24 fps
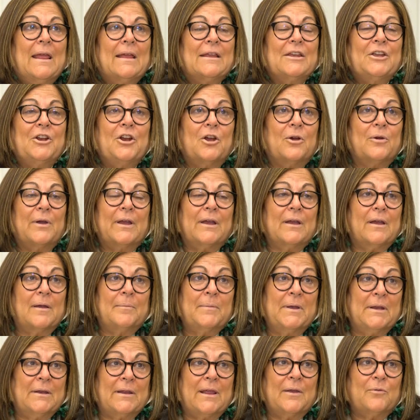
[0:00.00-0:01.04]
You know, I
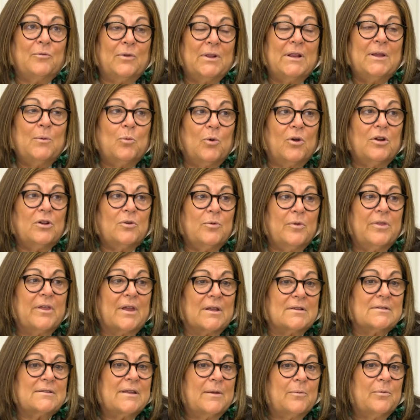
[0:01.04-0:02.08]
mean, they really worked with
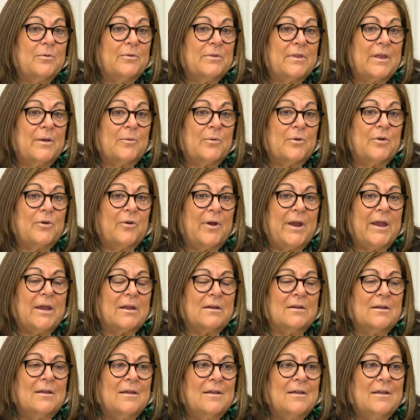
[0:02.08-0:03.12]
us. They were
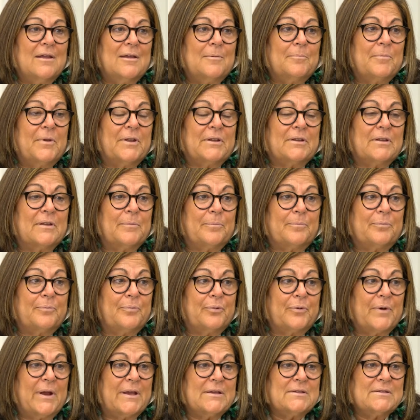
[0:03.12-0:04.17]
great. But the
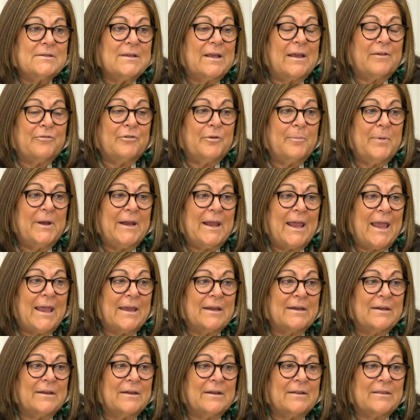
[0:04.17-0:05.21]
press, everybody
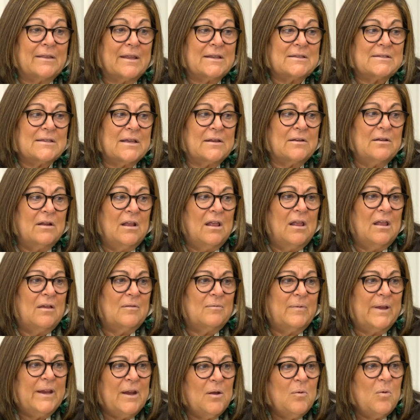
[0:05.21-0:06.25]
hated it. They said,
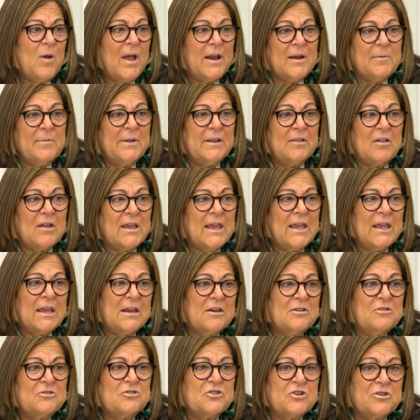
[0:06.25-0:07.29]
we don't want to be looking at
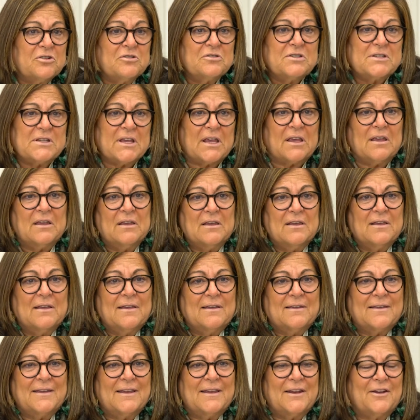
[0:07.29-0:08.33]
New Jersey.
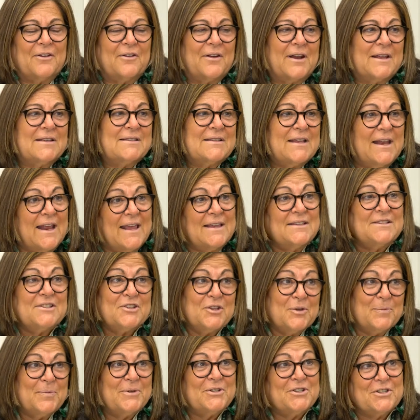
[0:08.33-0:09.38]
You know, and I said, hey,
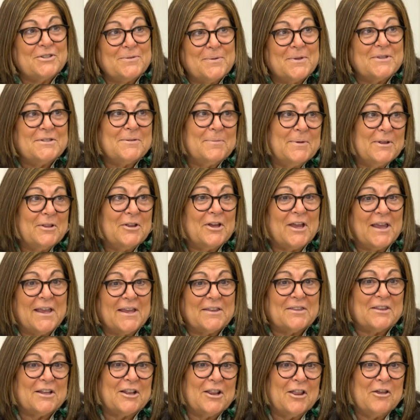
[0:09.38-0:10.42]
stupid, you're supposed to be looking
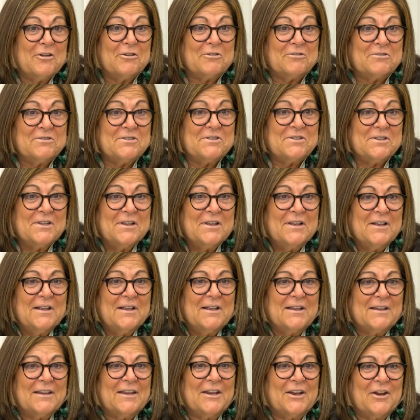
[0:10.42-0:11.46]
at the clothes.
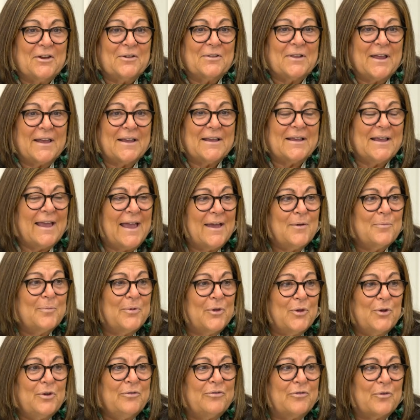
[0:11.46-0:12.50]
You know, like, how
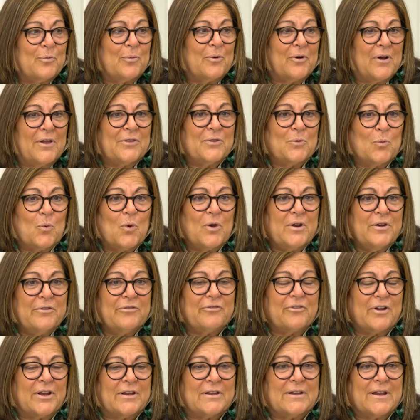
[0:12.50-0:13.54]
beautiful. We're on the
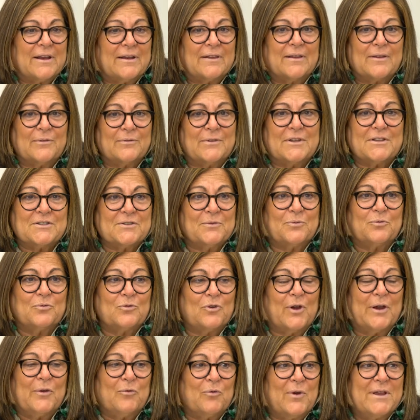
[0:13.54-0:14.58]
waterfront, and there's a
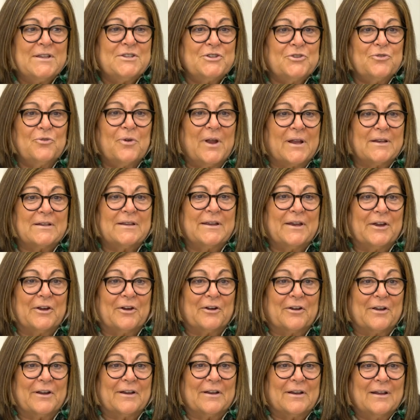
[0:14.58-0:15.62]
great restaurant
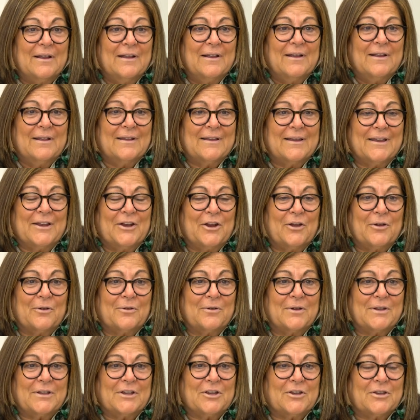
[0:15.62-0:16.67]
here, and, you know,
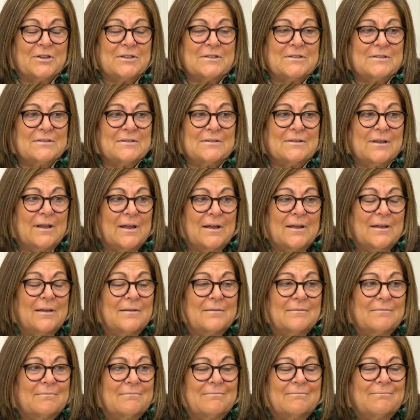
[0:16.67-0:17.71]
and you could
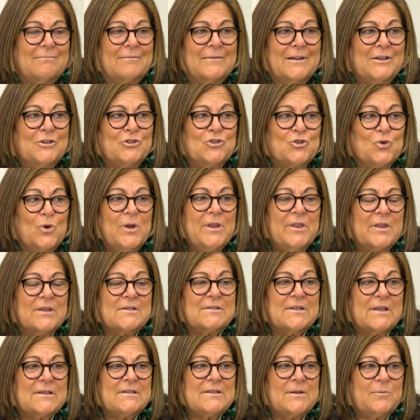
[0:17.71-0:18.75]
enjoy this.
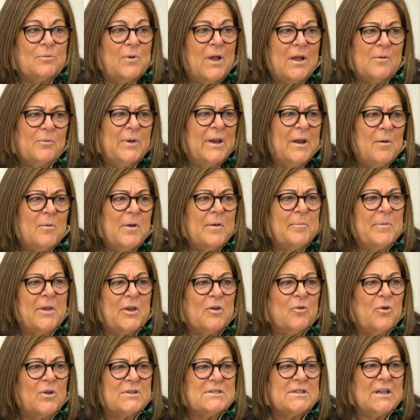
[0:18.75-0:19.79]
They said, well, we don't want to be
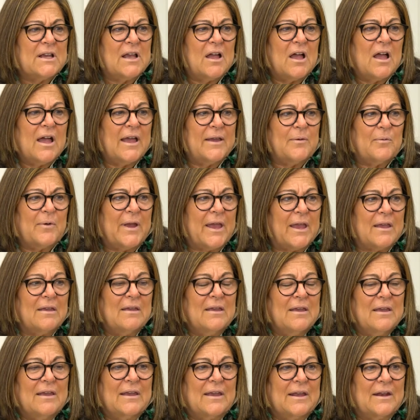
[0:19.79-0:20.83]
crossing a highway
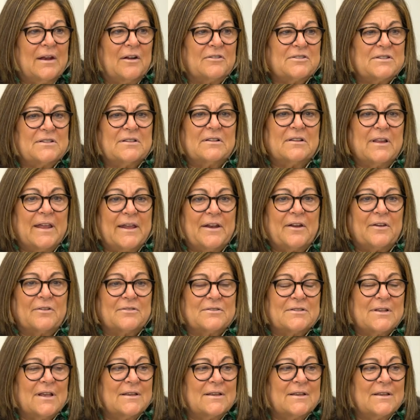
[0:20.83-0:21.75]
in our stilettos.